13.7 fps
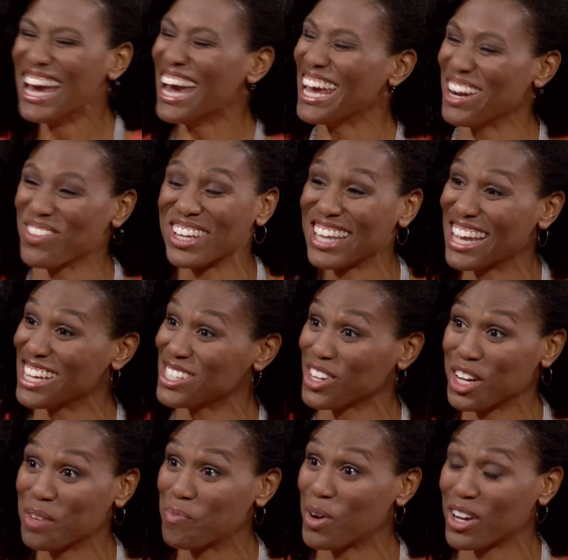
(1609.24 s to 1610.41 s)
It really is a
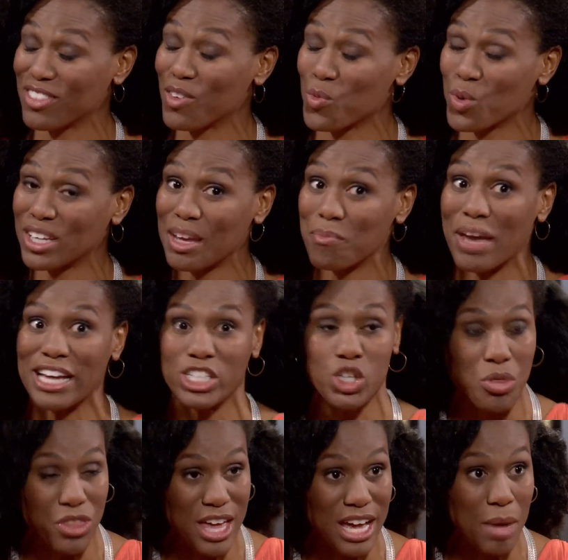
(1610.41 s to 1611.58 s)
good book that really makes you
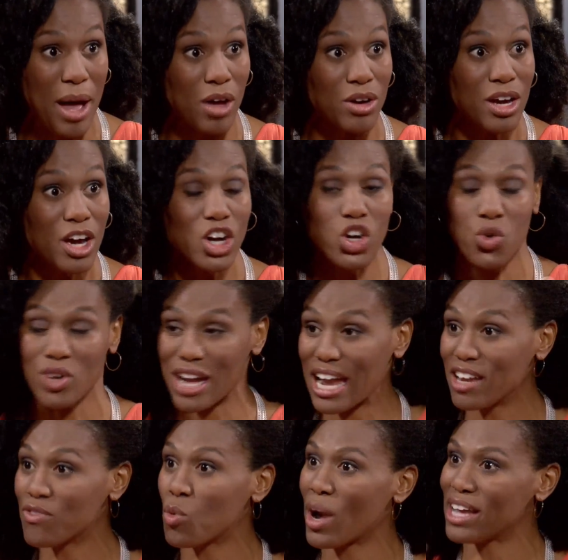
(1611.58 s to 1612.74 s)
think about
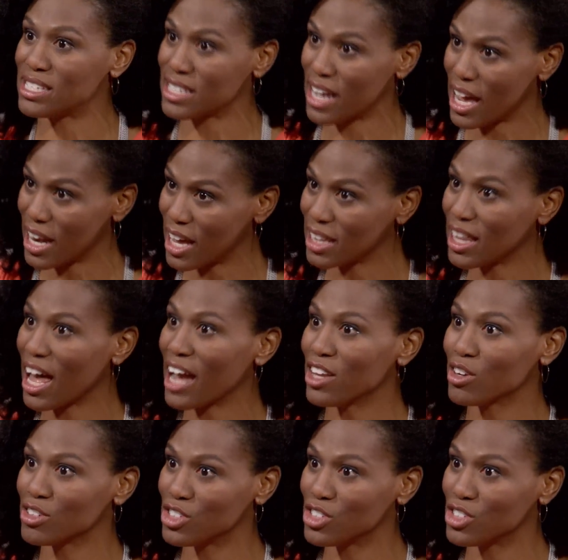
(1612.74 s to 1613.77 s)
creative ways to kind of align your